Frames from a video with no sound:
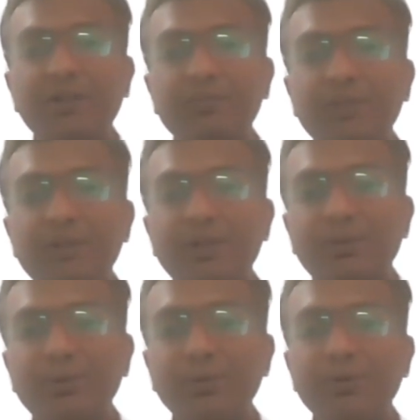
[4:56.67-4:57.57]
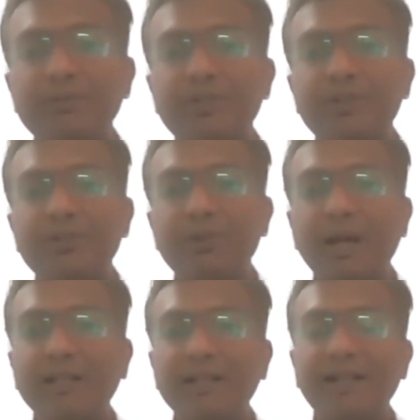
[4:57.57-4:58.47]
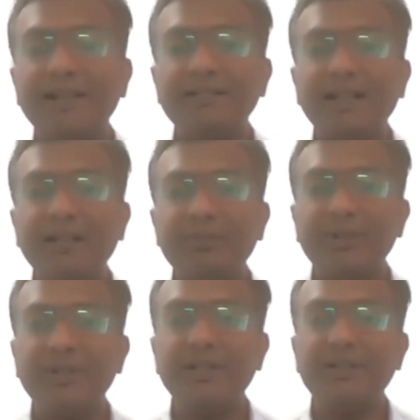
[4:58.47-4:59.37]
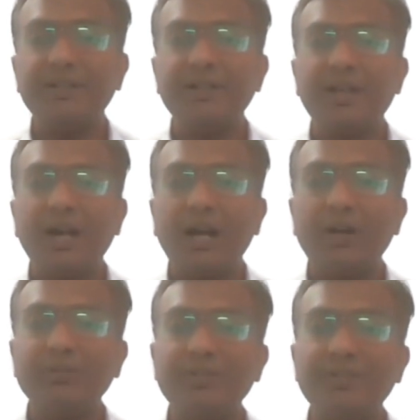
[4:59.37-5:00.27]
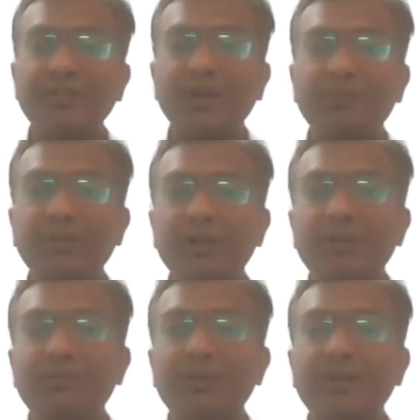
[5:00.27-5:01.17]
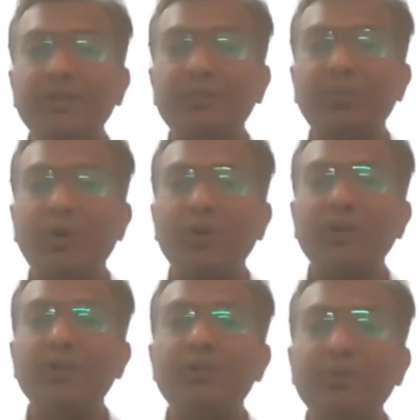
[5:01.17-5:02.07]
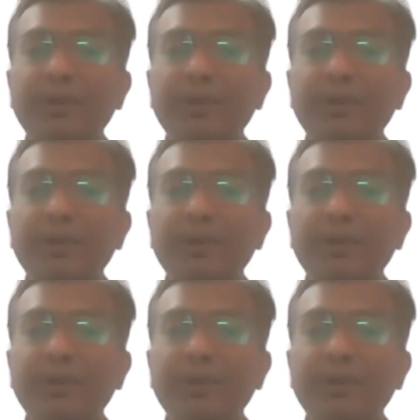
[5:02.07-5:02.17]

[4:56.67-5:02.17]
with the tools to analyze and predict how systems will respond to